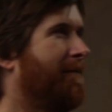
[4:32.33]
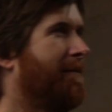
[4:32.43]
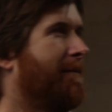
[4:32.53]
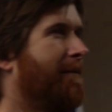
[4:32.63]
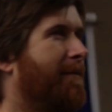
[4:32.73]

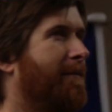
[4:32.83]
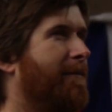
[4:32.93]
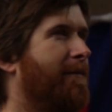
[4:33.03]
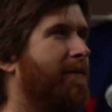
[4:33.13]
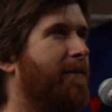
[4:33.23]

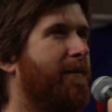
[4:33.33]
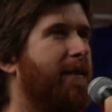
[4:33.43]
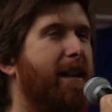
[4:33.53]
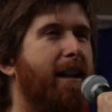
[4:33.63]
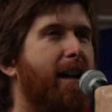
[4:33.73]

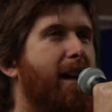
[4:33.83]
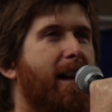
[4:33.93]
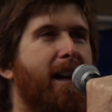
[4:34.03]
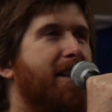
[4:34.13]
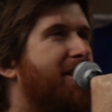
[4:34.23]
Yeah.
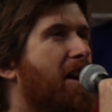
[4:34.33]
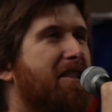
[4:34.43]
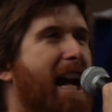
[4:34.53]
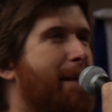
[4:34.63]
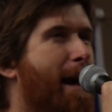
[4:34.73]
Don't
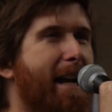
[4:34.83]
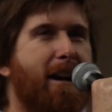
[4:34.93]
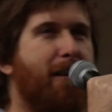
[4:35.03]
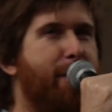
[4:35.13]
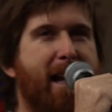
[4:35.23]
take money
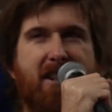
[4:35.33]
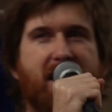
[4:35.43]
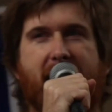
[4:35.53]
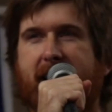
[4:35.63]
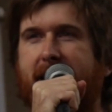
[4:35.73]
off
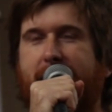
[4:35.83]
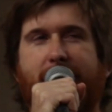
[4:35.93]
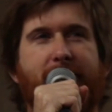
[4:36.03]
pensioners.